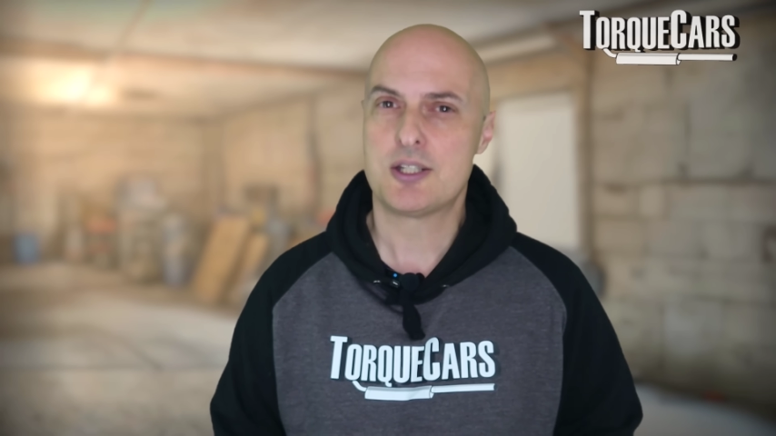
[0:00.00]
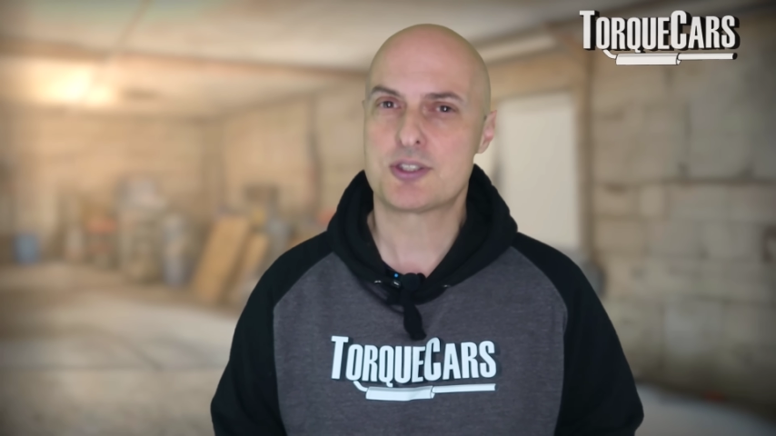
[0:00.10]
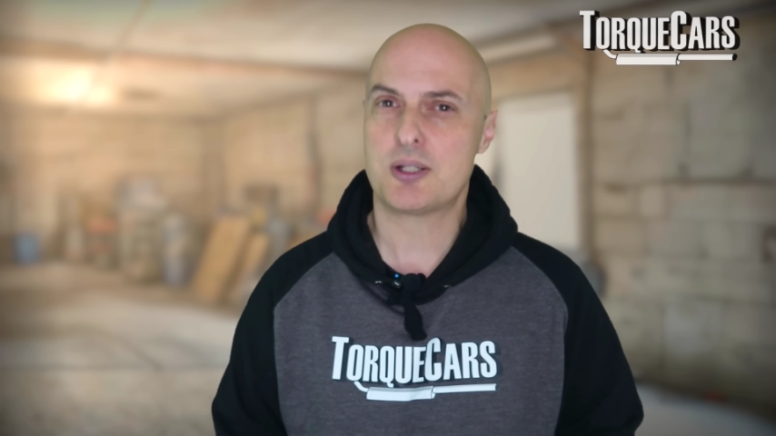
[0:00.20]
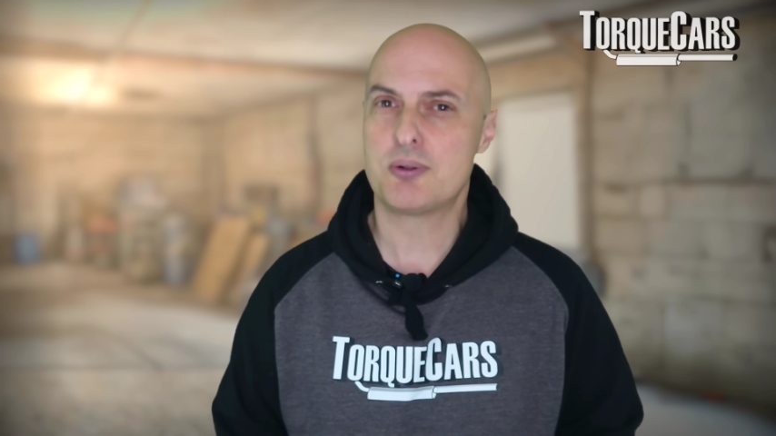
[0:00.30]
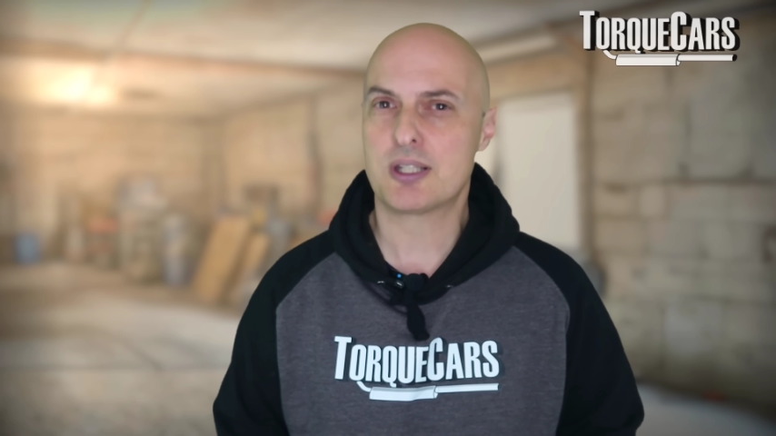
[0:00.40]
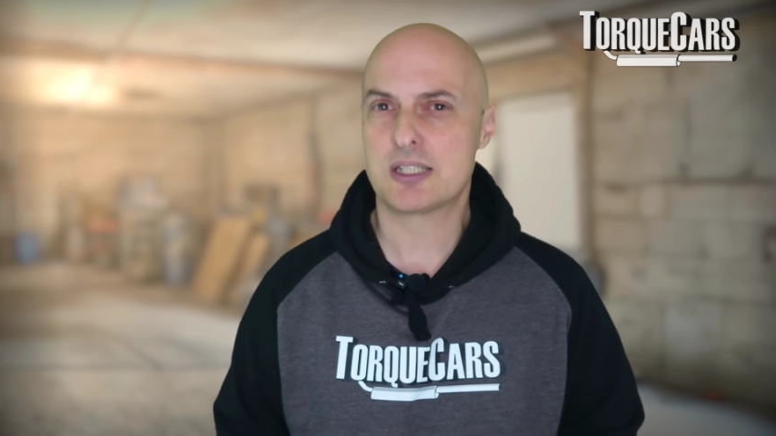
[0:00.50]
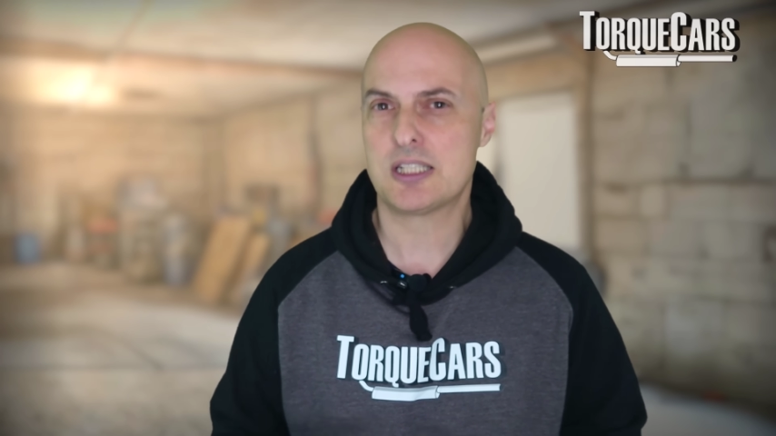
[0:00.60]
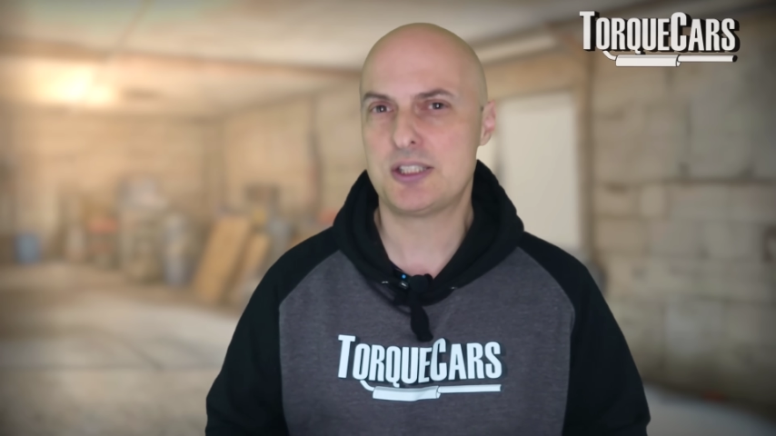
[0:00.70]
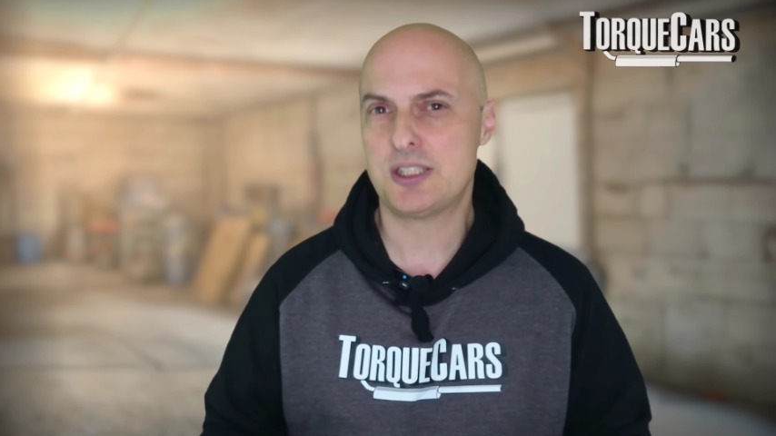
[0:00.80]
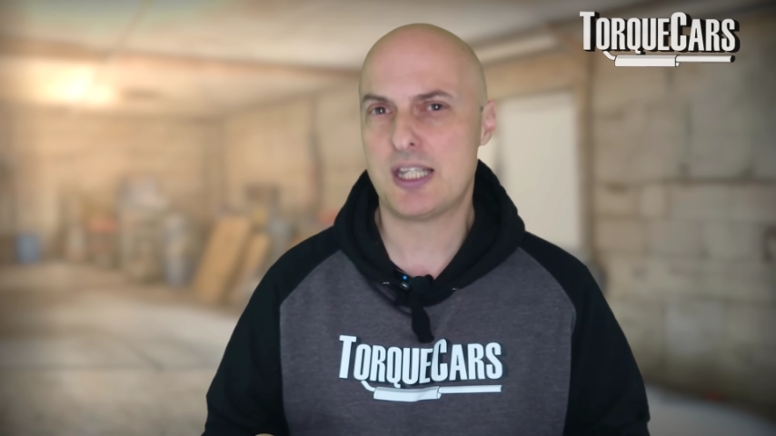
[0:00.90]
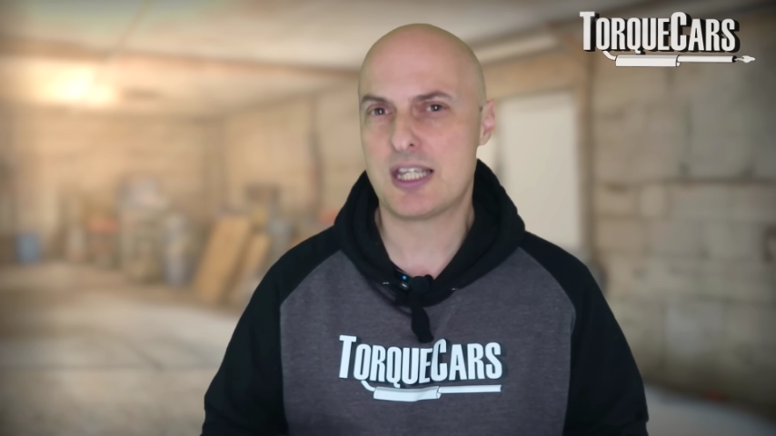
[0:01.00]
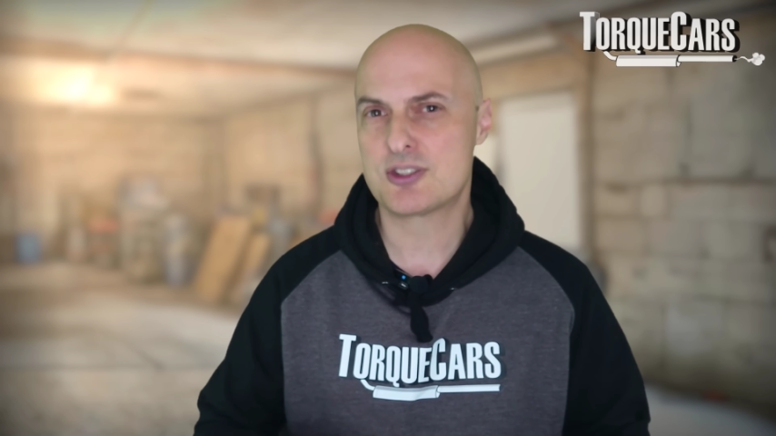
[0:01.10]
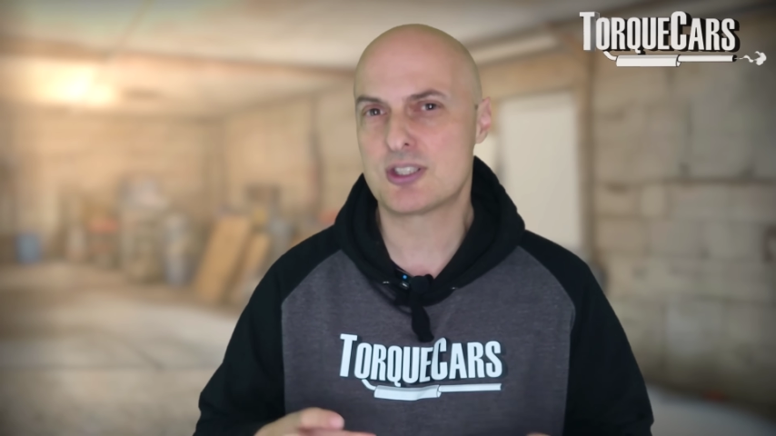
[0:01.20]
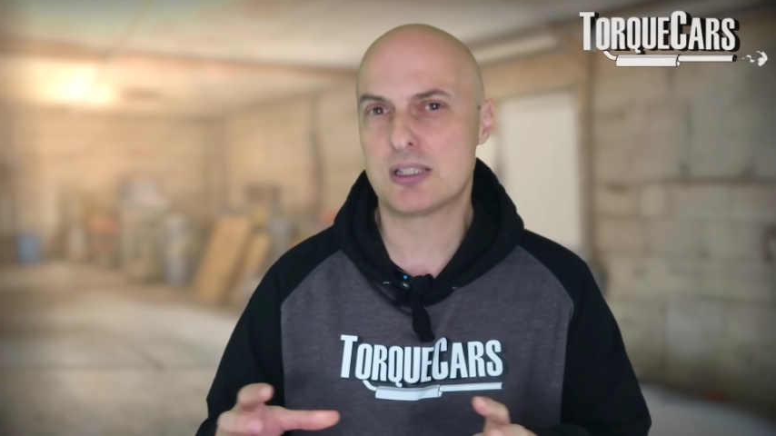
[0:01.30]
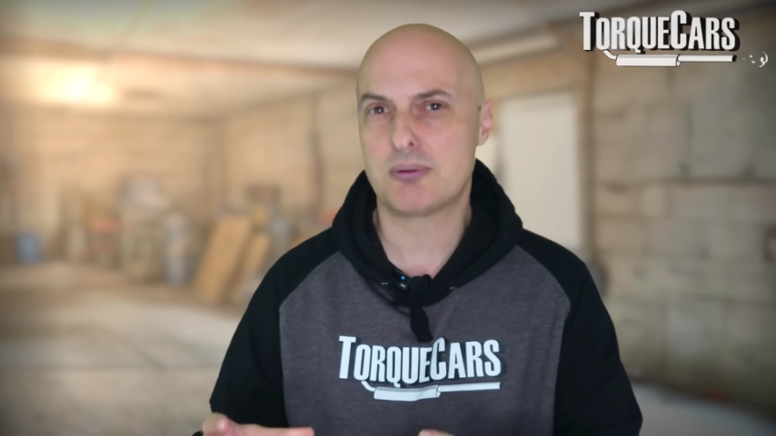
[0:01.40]
So that can actually
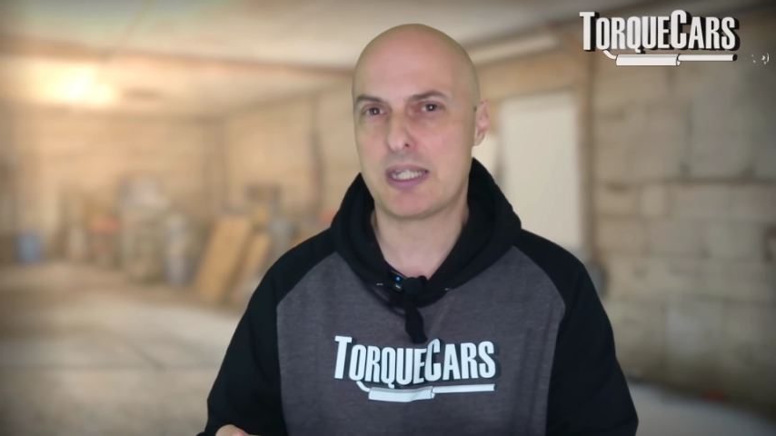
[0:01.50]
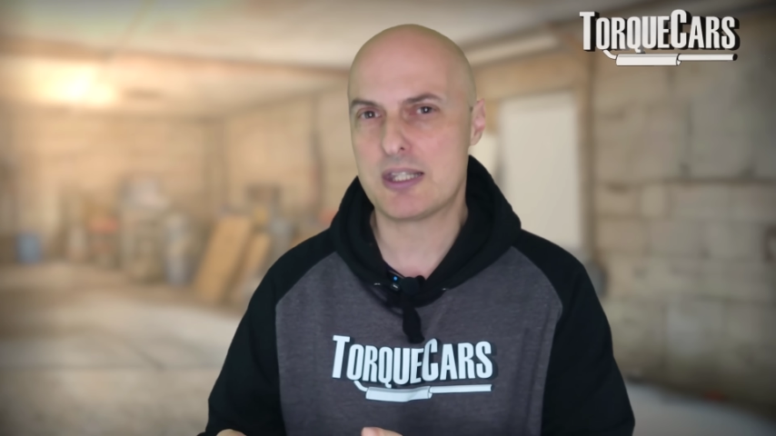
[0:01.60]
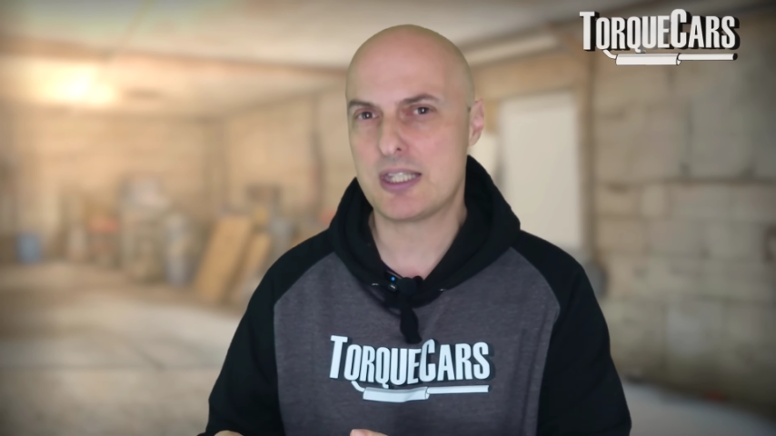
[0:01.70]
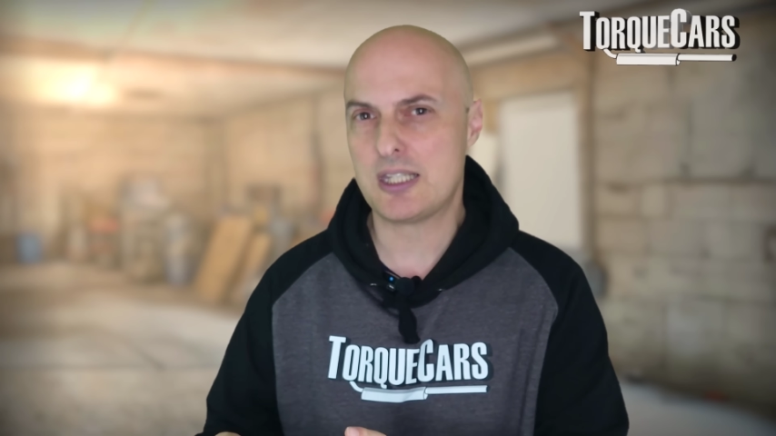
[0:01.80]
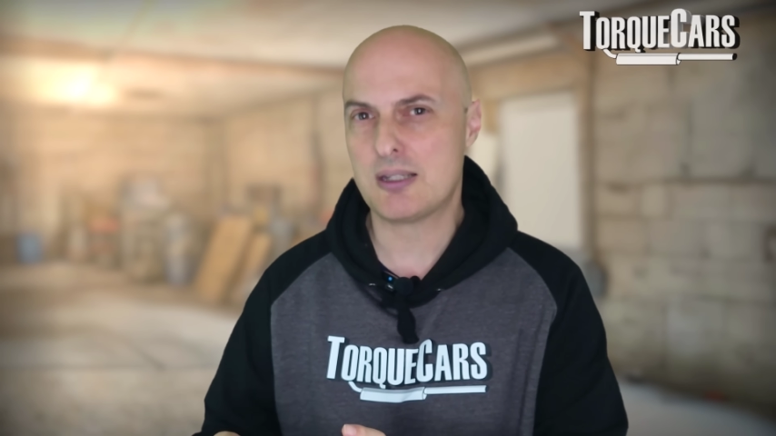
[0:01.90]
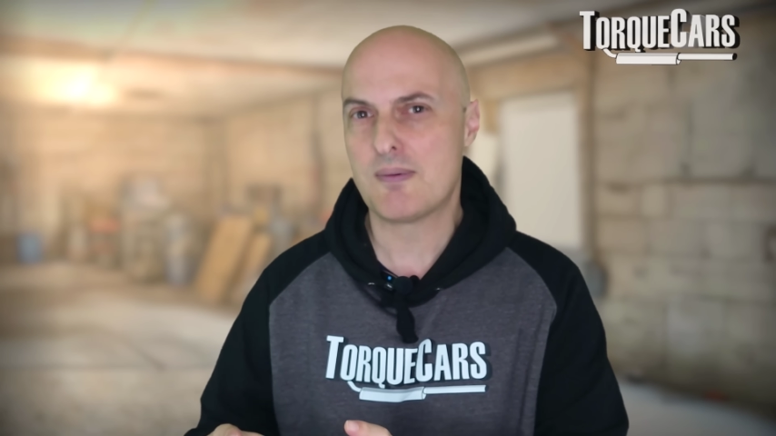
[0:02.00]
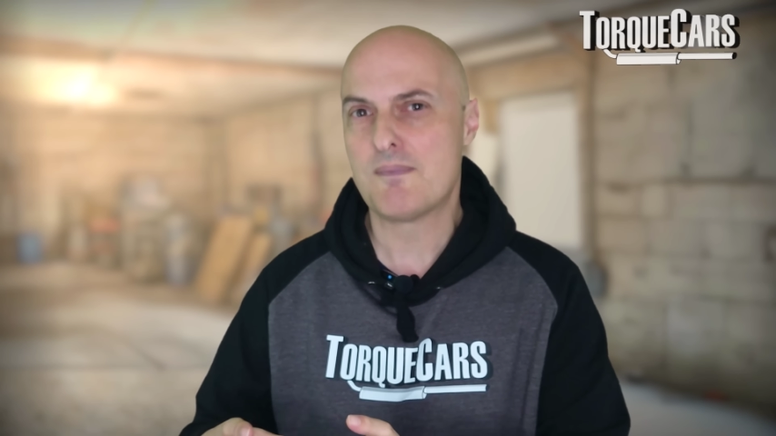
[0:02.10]
accelerate the